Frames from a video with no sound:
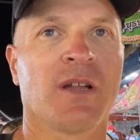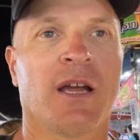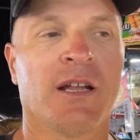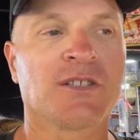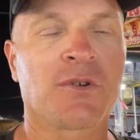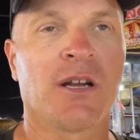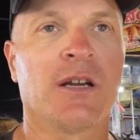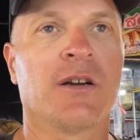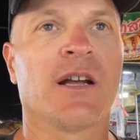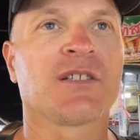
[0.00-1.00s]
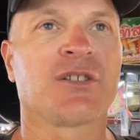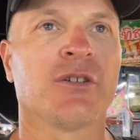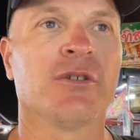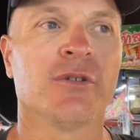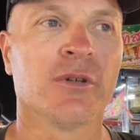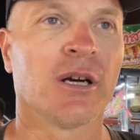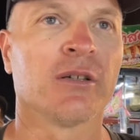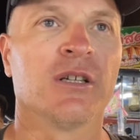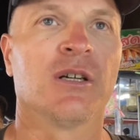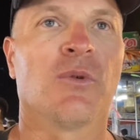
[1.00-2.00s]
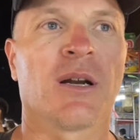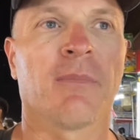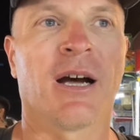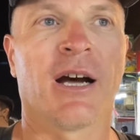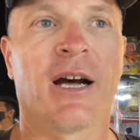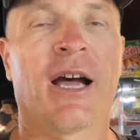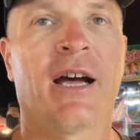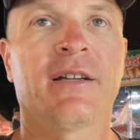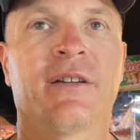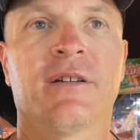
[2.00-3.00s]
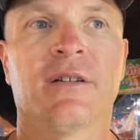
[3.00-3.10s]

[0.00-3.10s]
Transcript: And it's right here next to uh, Wat Mahathat.